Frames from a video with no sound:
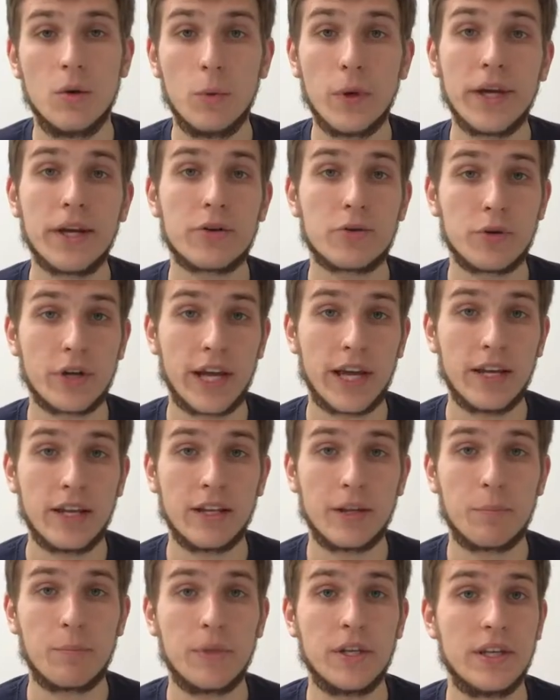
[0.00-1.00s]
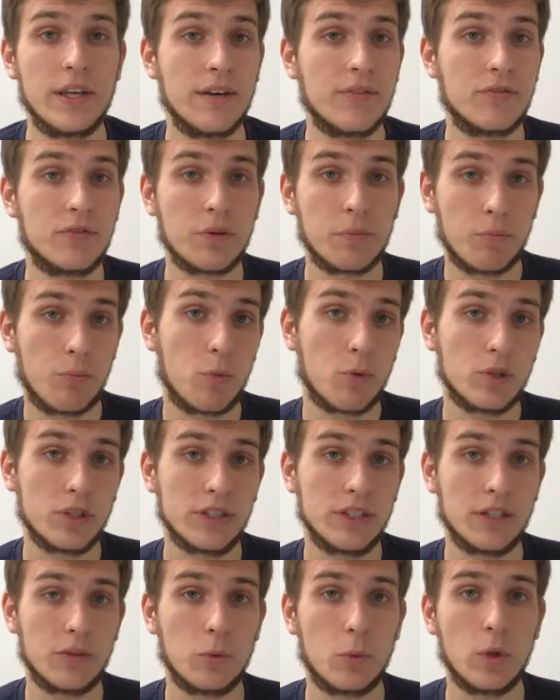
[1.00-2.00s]
We created a PDF report
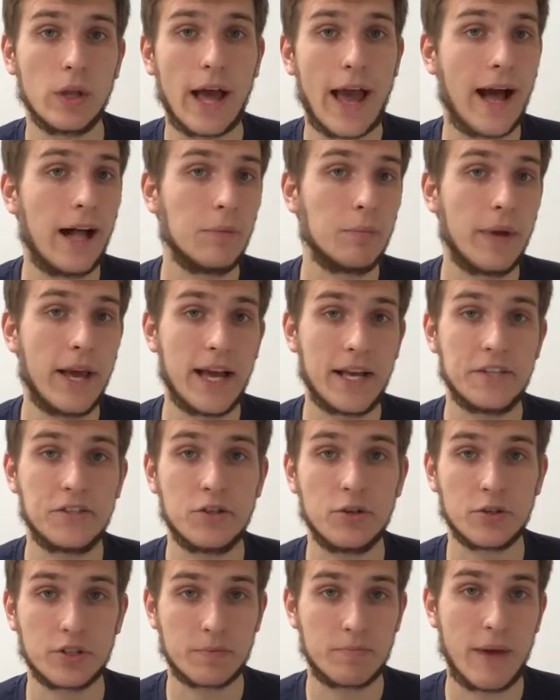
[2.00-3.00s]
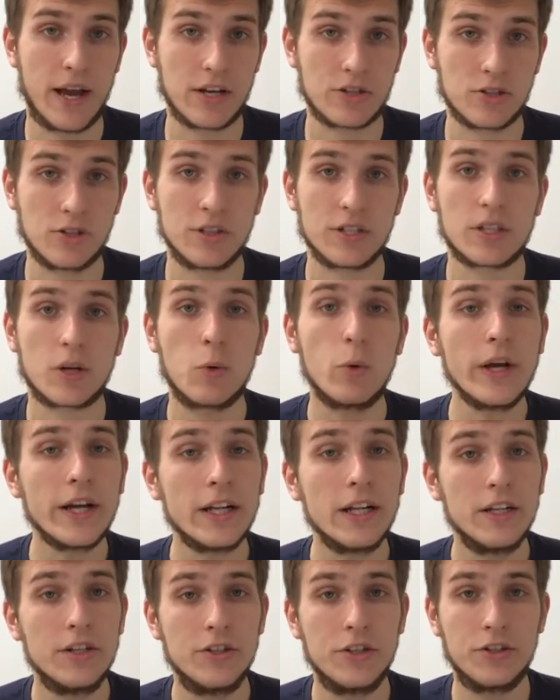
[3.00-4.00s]
that will help SEO specialists
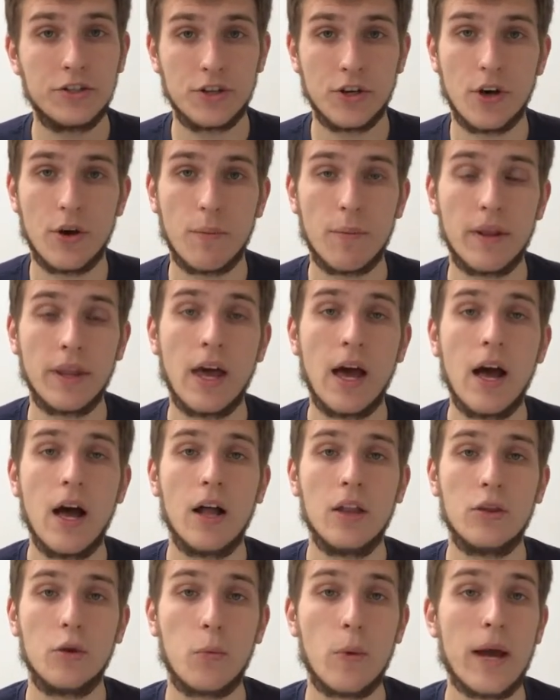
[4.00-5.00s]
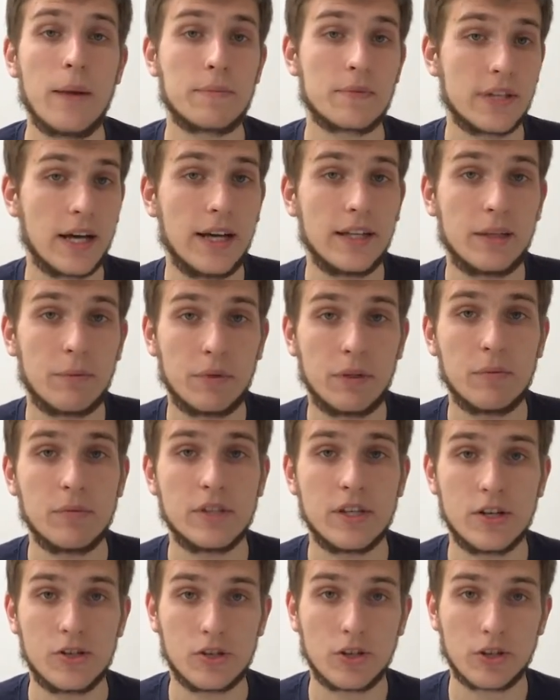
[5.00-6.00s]
quickly determine the website
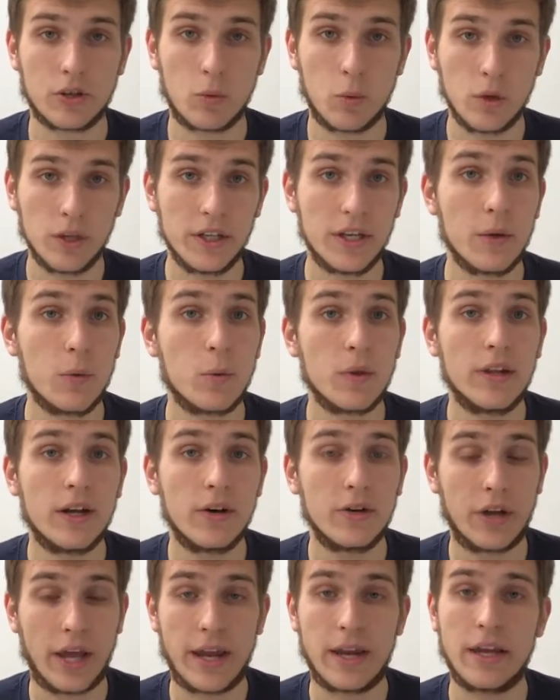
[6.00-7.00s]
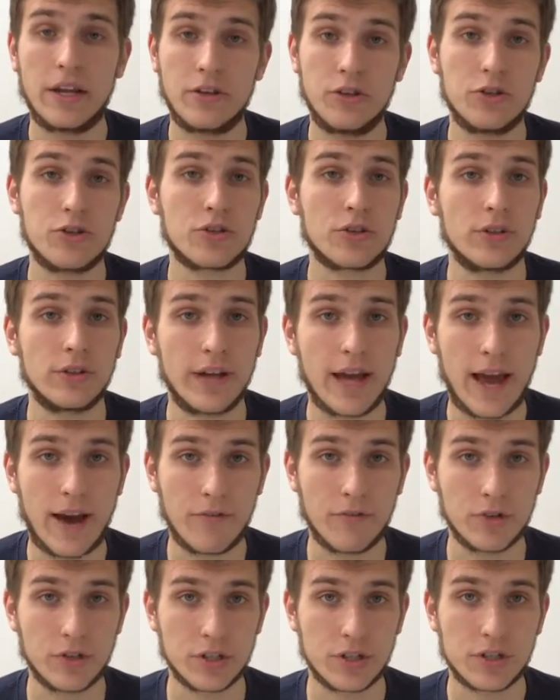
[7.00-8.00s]
optimization quality without any additional
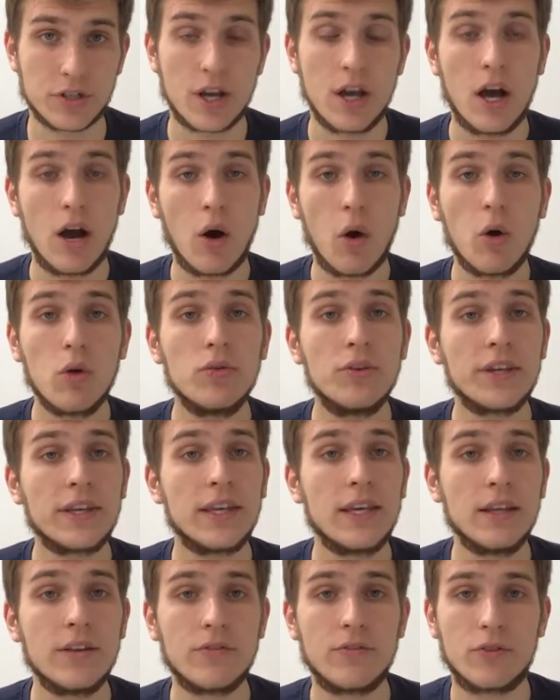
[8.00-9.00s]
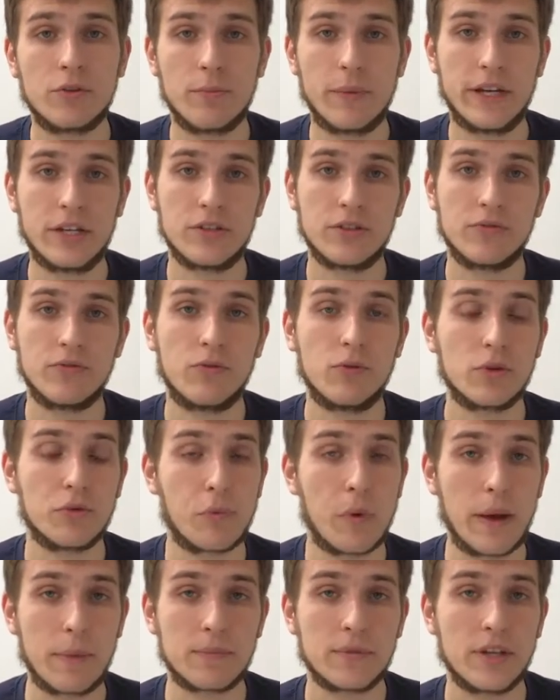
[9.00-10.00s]
efforts. All the key information for
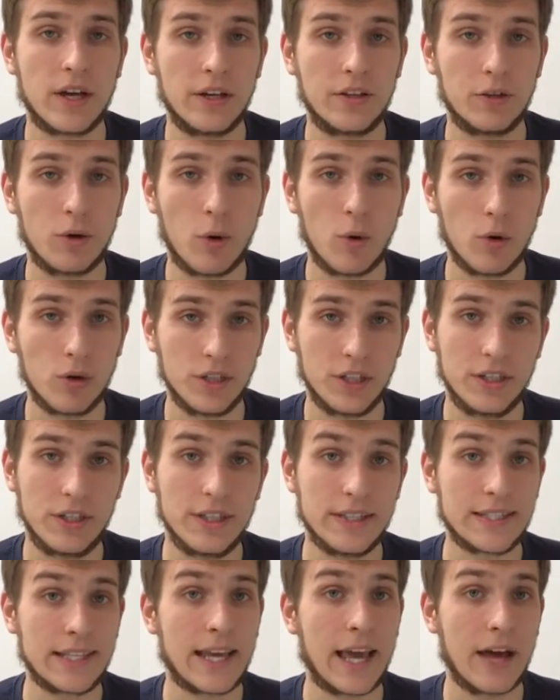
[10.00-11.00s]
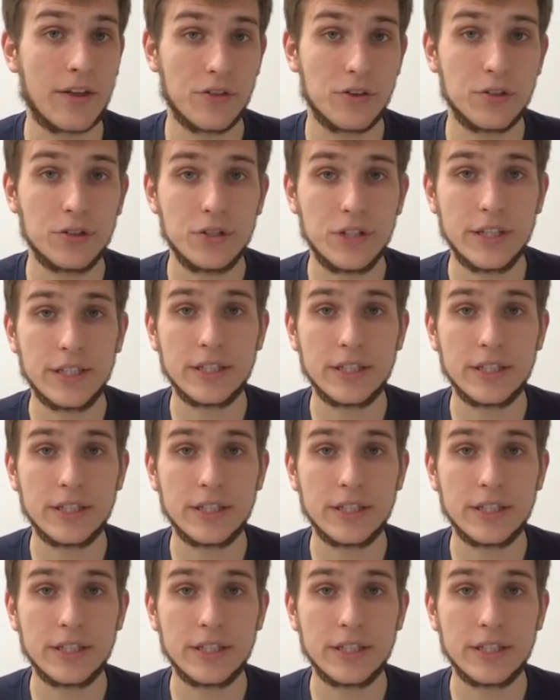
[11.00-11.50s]
website audit is gathered